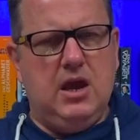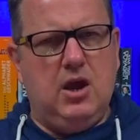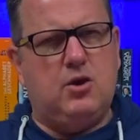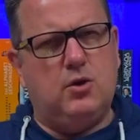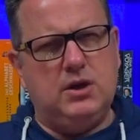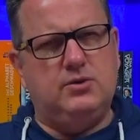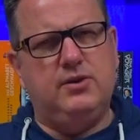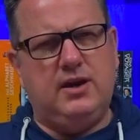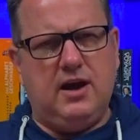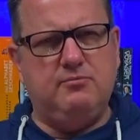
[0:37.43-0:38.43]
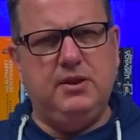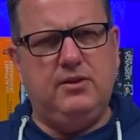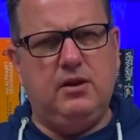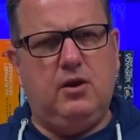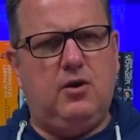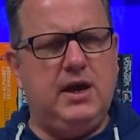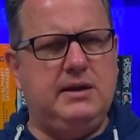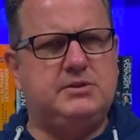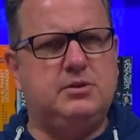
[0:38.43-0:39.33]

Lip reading: According to the government, the law aims